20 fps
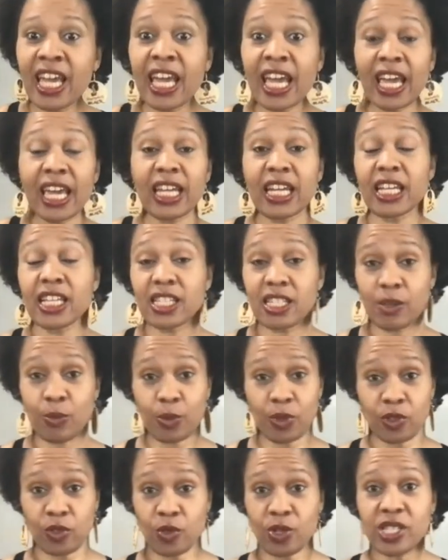it ends up
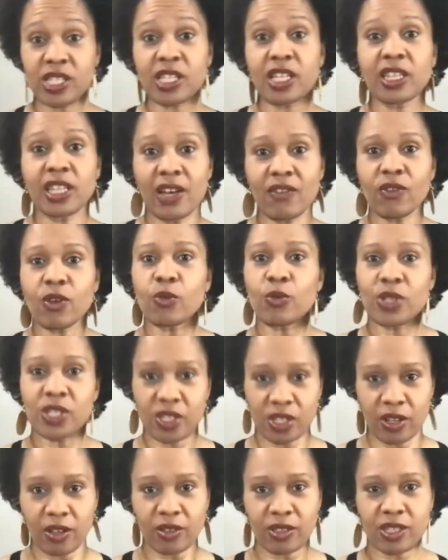with Teresa level
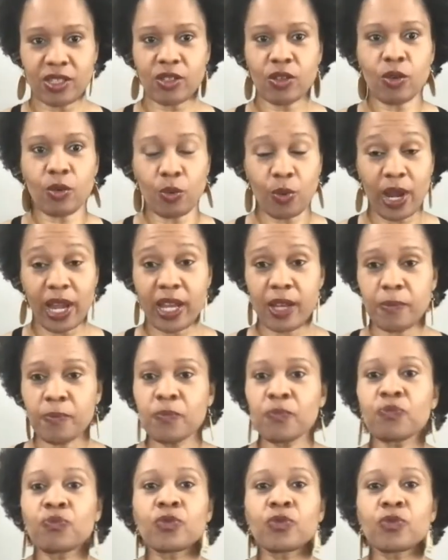results, right?